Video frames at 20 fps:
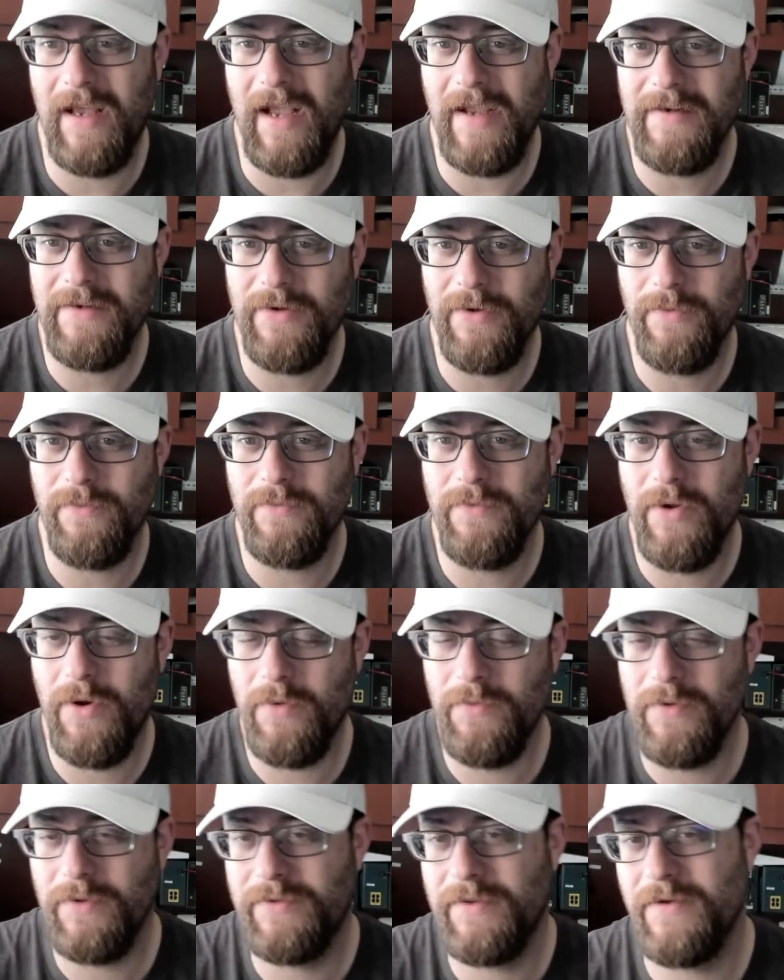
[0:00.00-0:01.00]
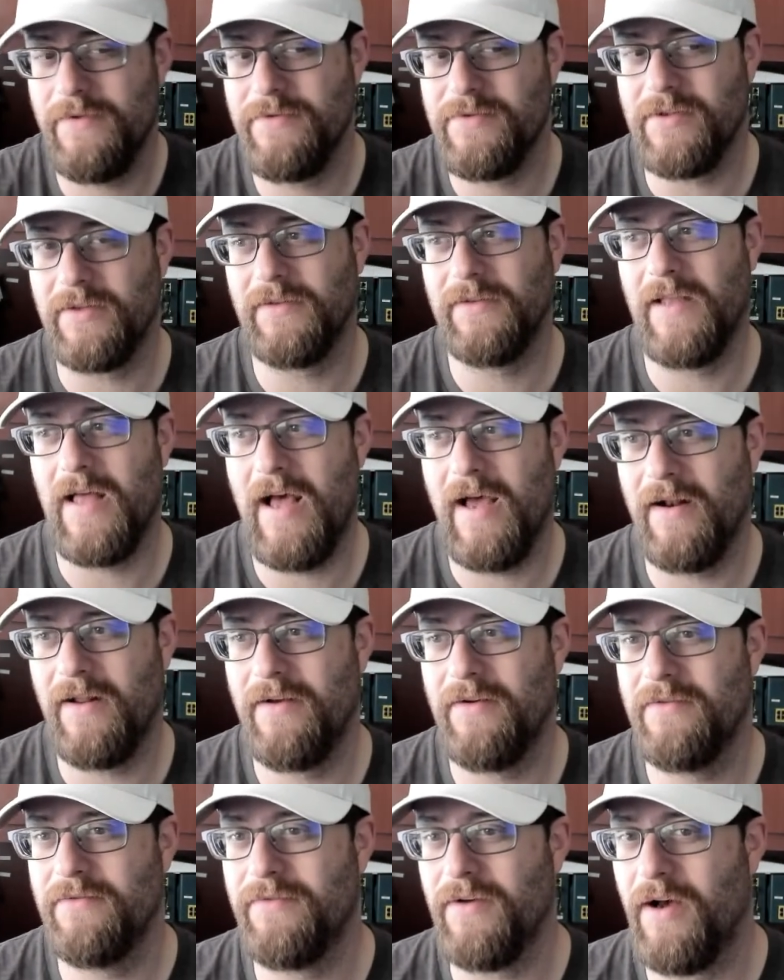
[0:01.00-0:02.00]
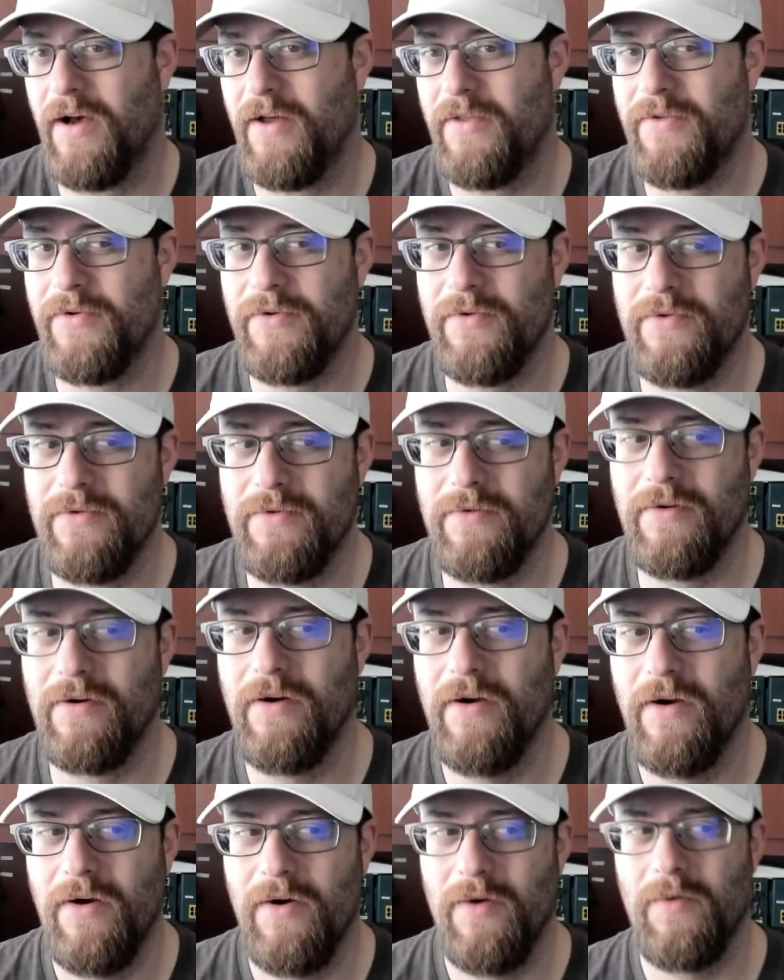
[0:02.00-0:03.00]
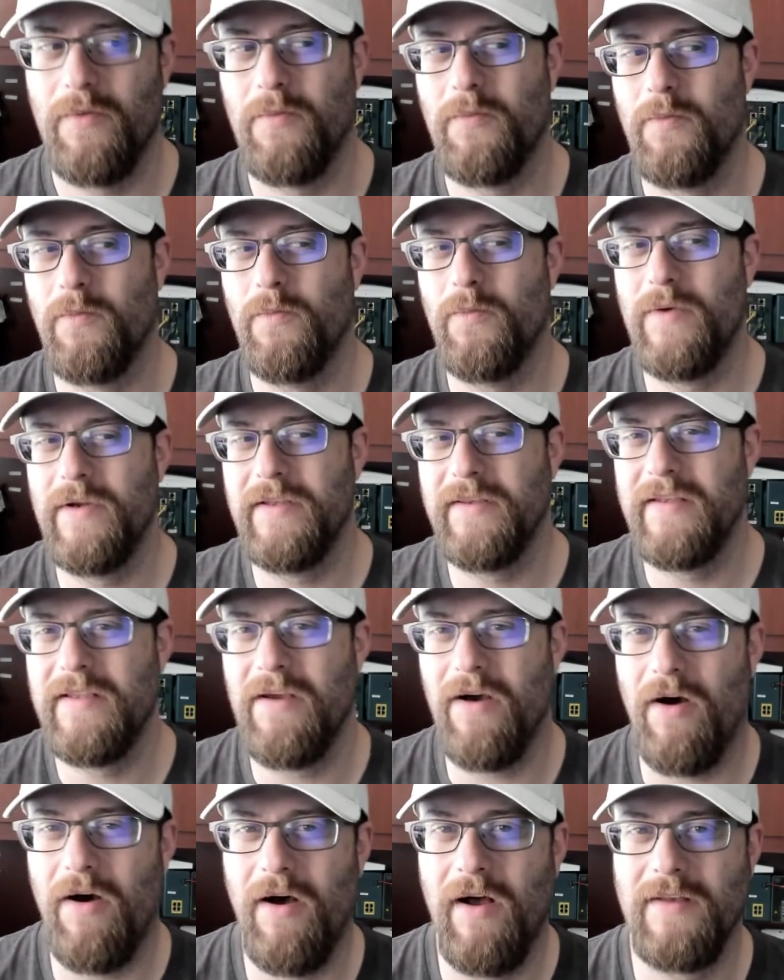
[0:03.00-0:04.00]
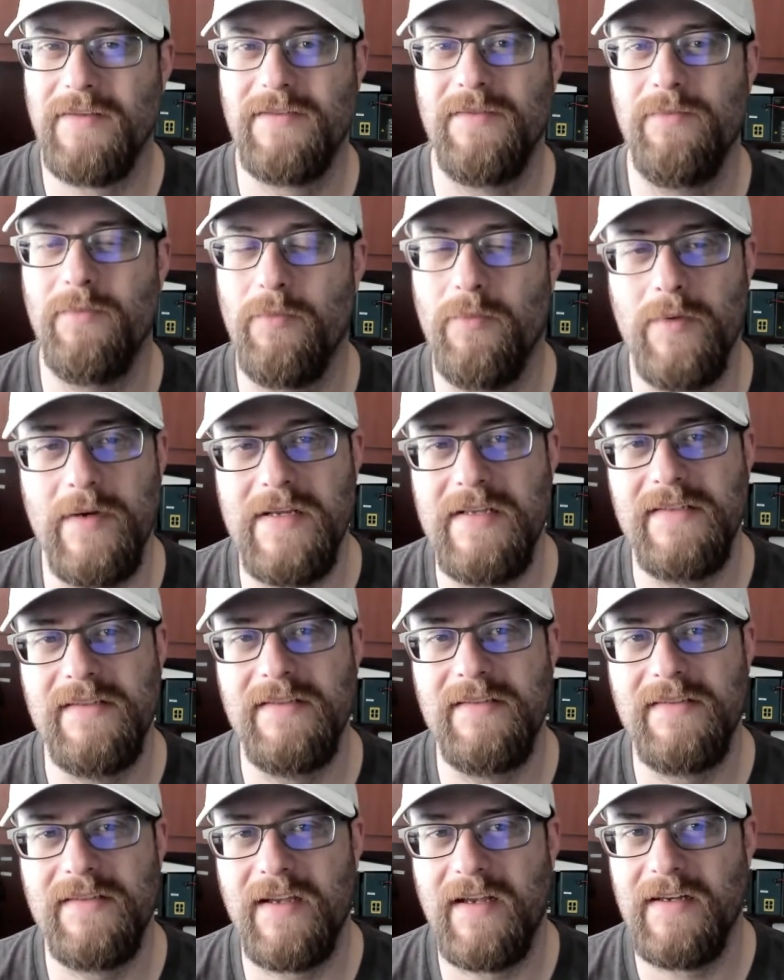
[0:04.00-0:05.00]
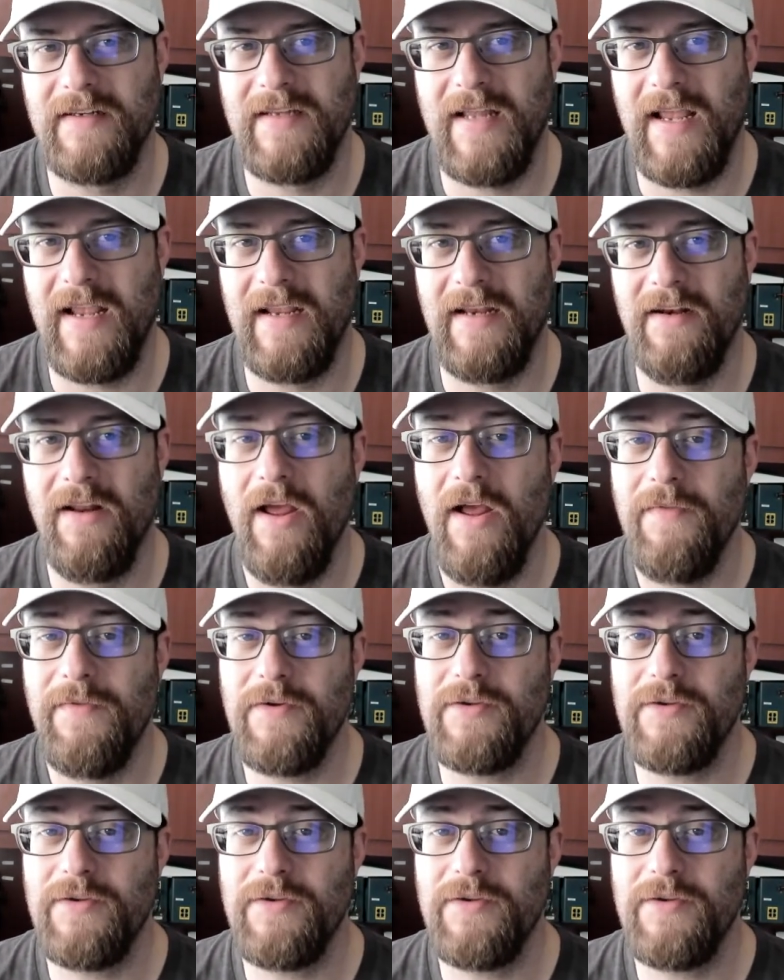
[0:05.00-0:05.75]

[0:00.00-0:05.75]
I don't know that there's a lot of other really awesome reasons to contain.